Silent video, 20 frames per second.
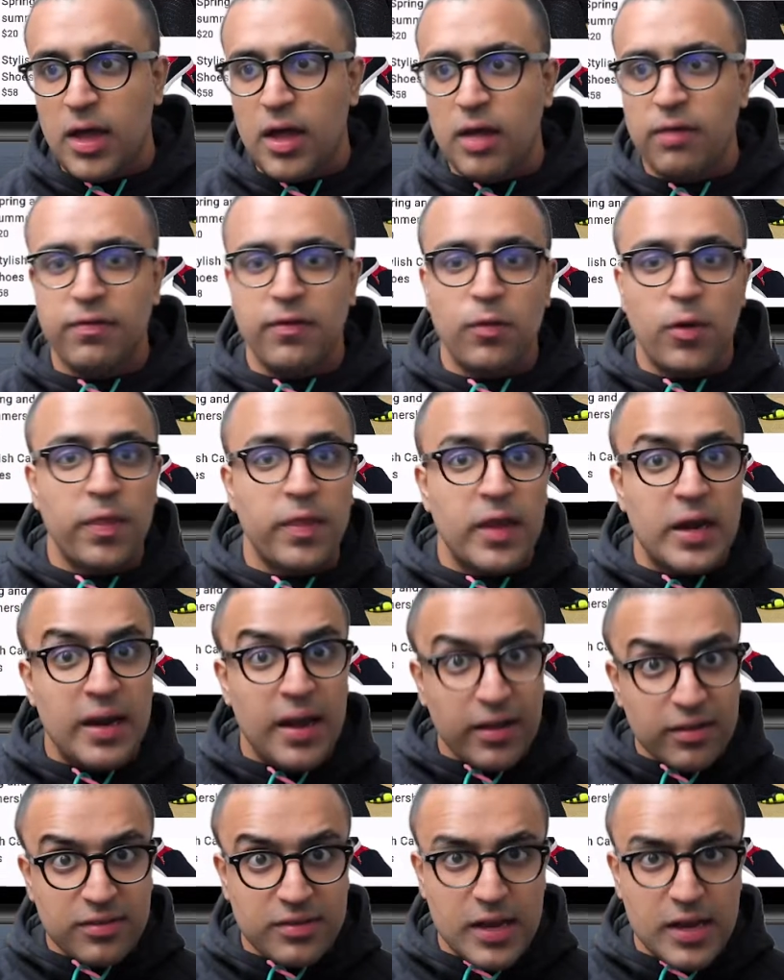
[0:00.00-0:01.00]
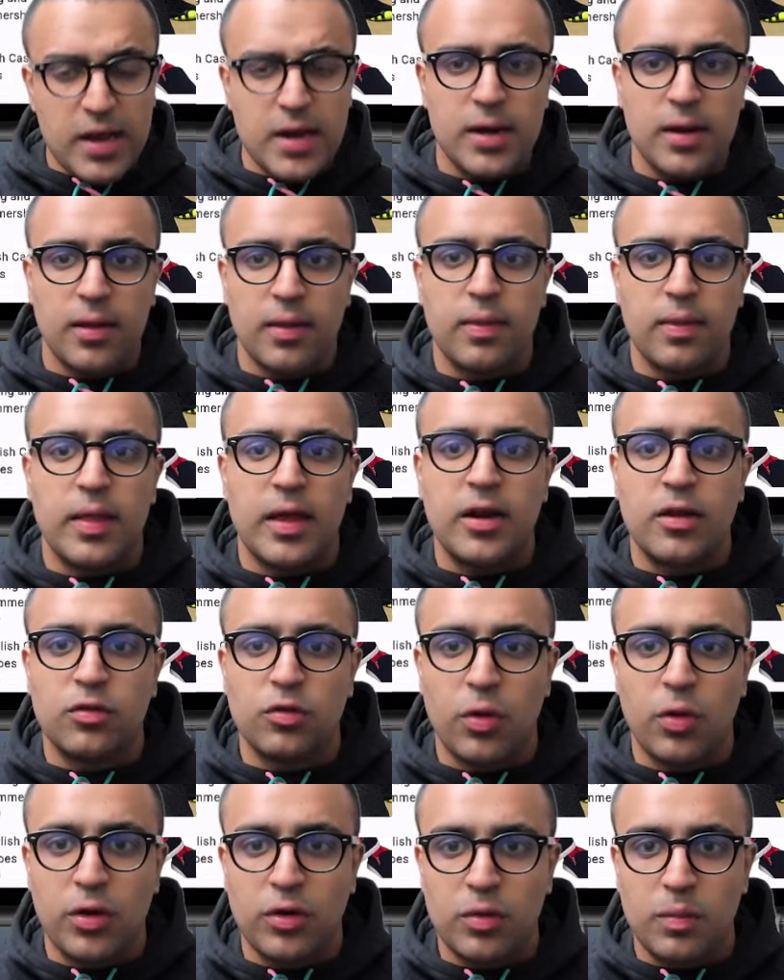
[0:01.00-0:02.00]
If I want the next 10, then
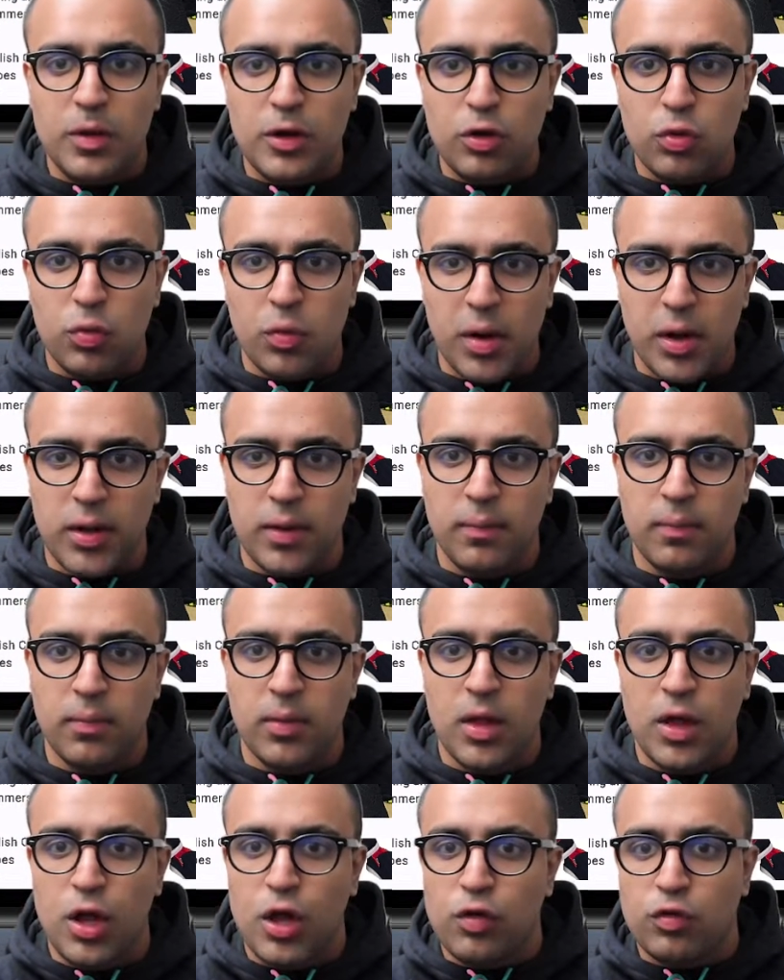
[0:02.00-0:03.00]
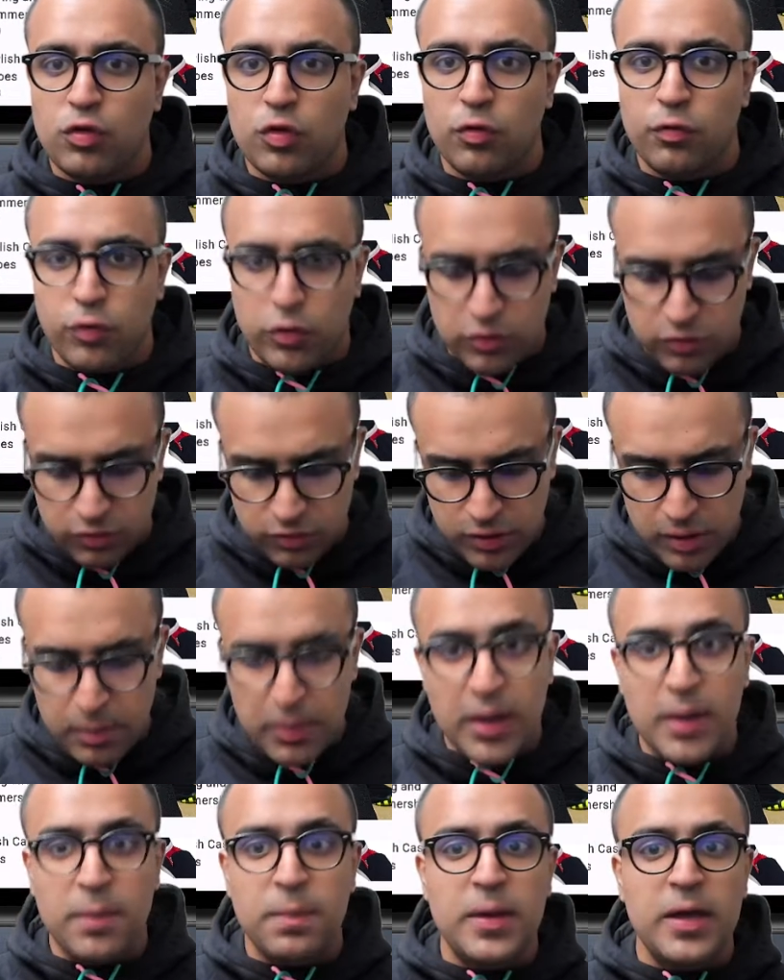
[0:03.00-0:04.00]
it's going to be 20. So for
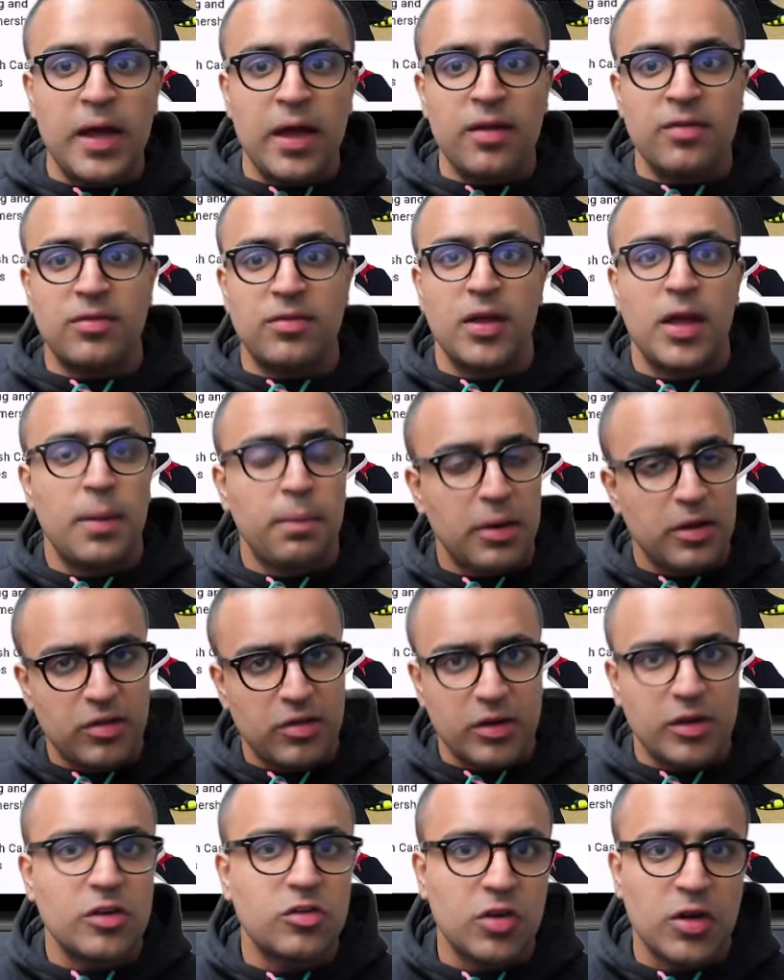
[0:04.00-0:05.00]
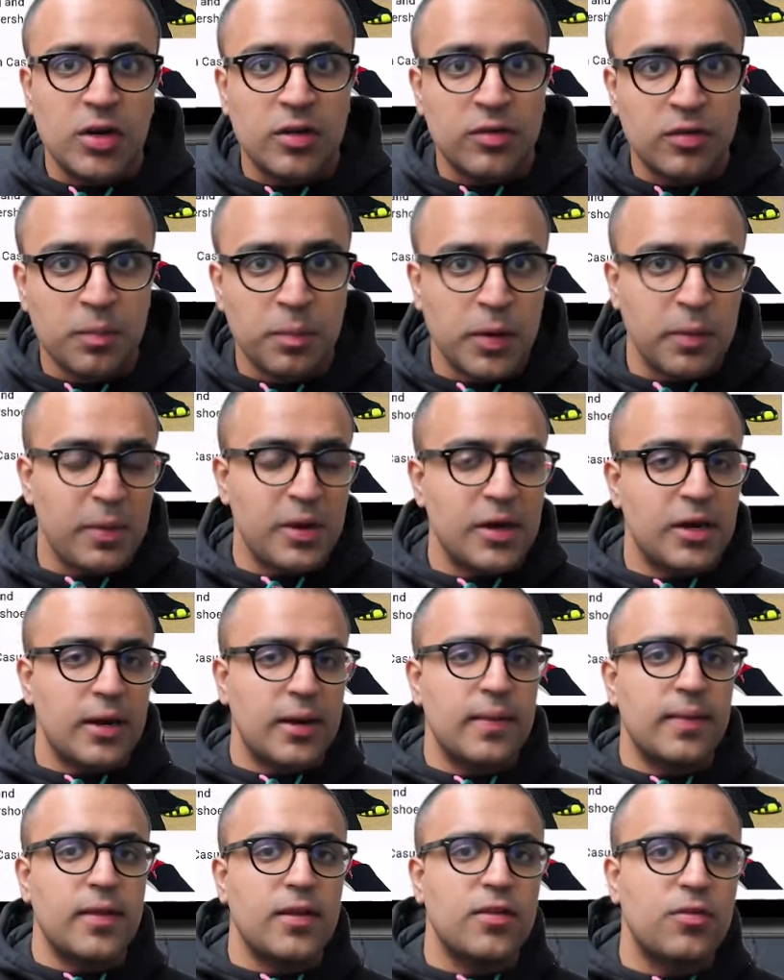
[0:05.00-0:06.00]
some APIs, pagination is
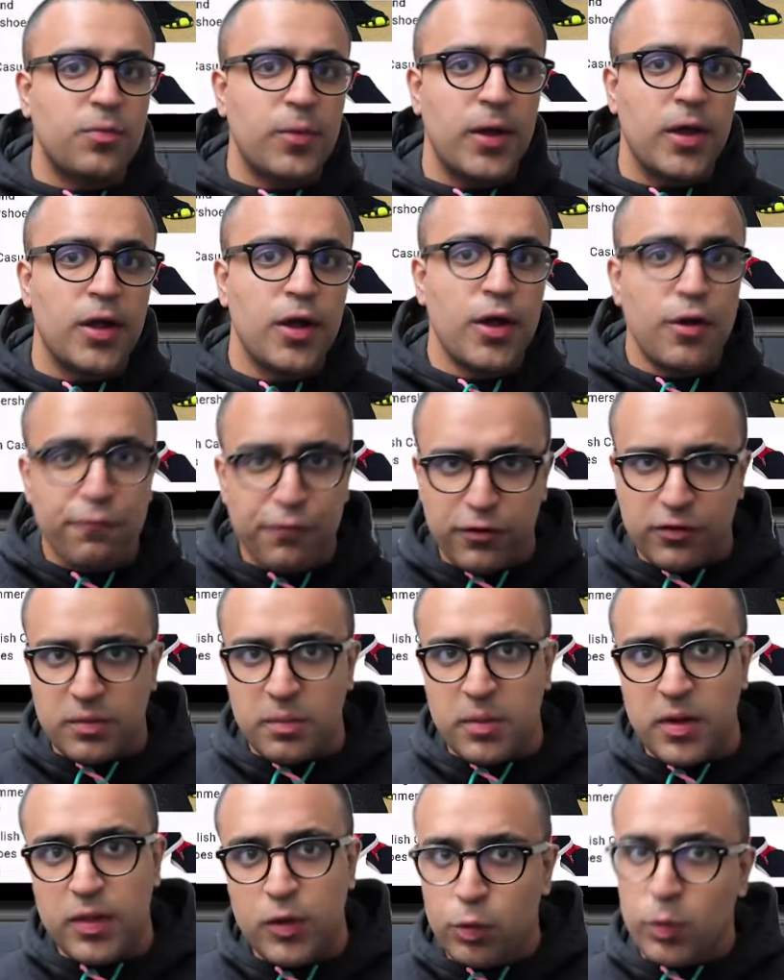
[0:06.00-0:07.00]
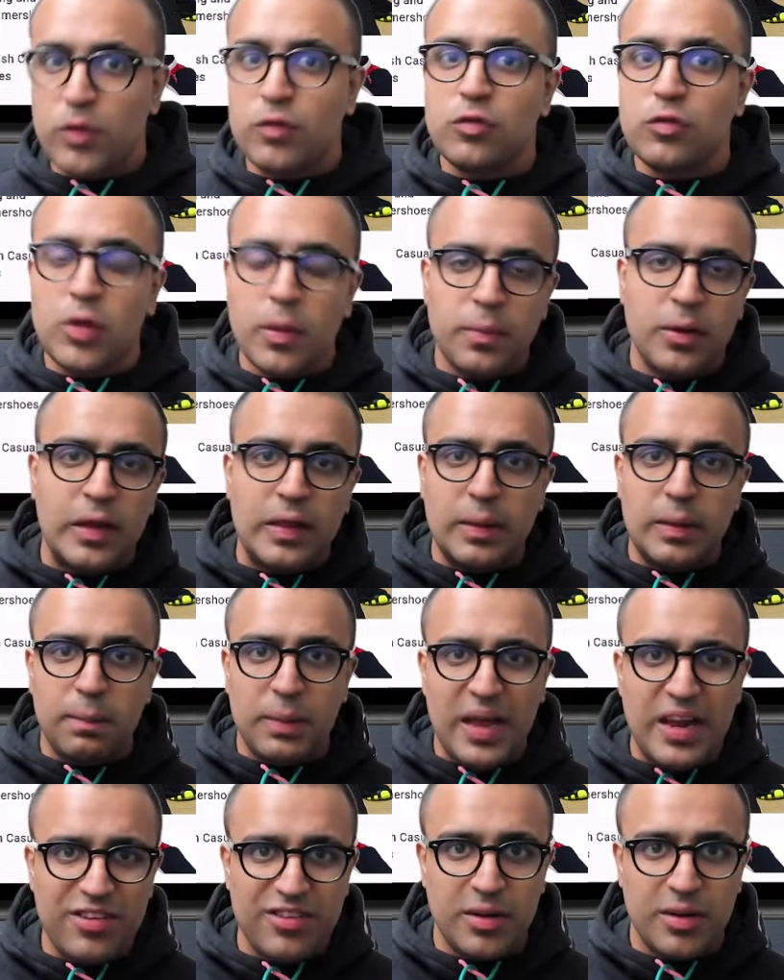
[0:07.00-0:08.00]
implemented in this way. For some other ones, you update the
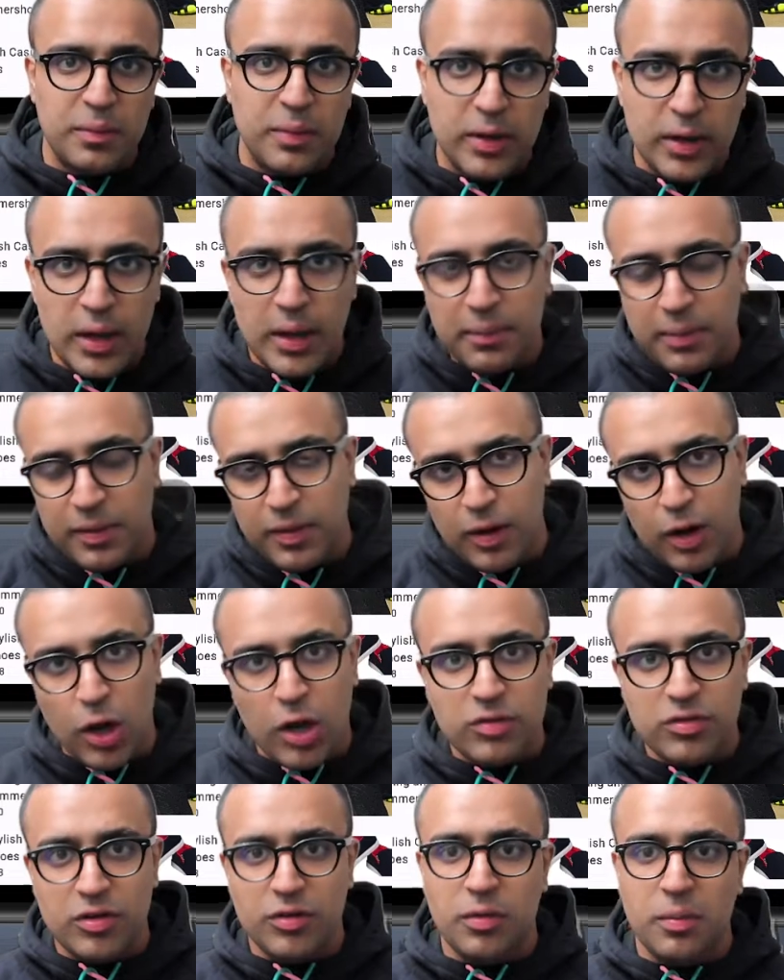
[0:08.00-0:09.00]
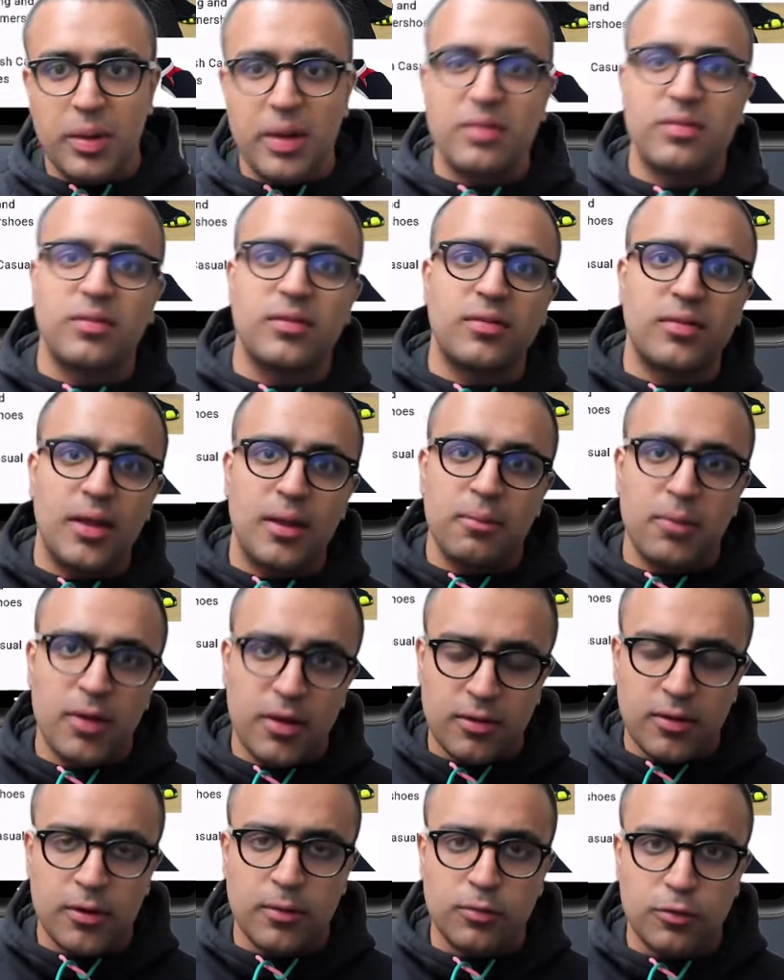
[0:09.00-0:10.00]
page number, but the logic remains the same
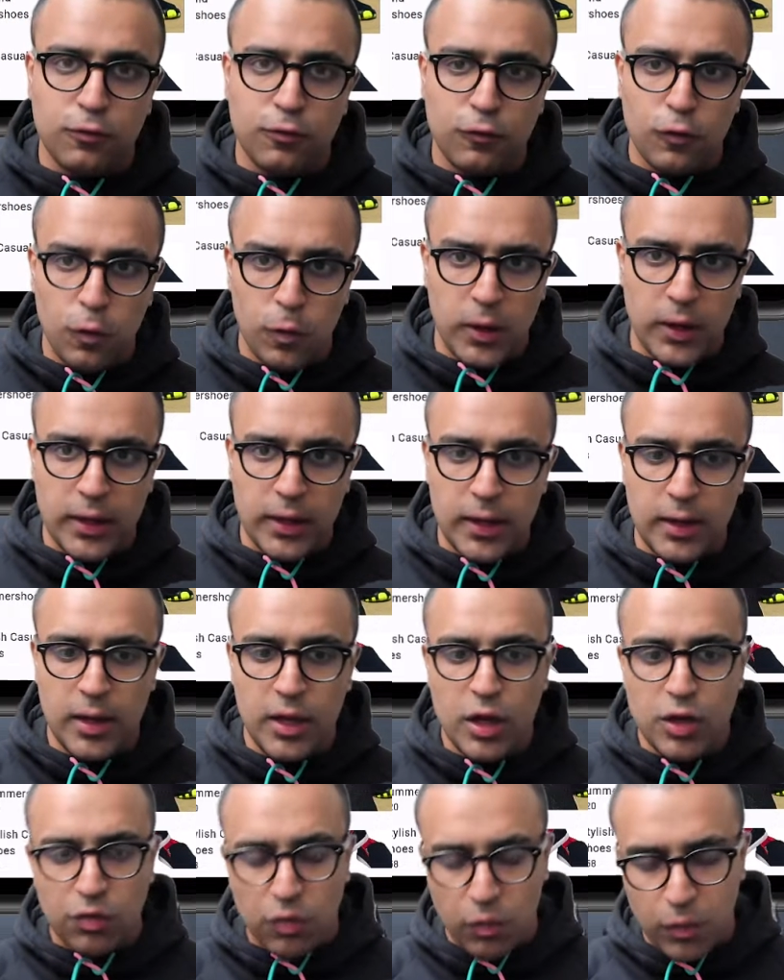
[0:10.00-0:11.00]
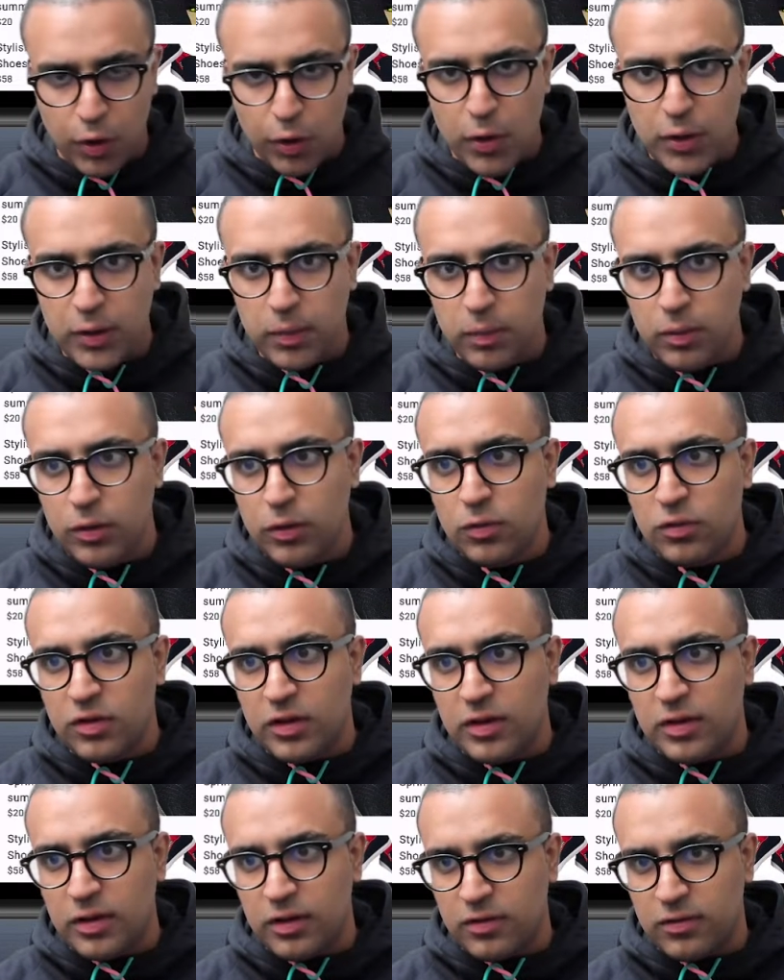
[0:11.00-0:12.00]
in terms of coding it. So we're going to be
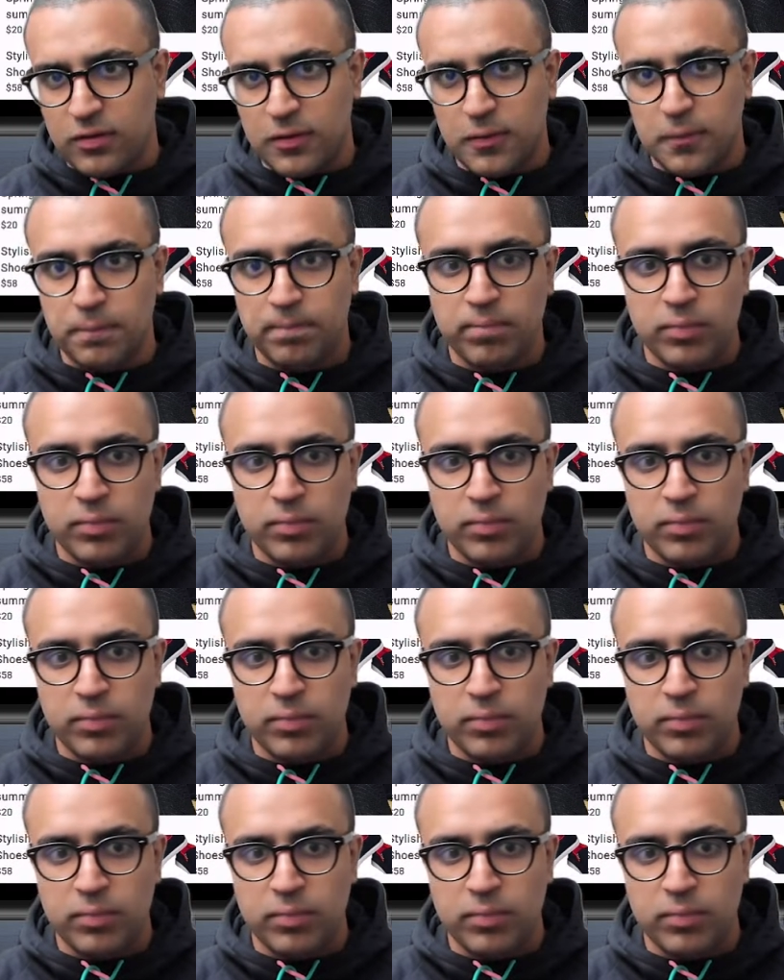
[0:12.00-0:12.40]
using this.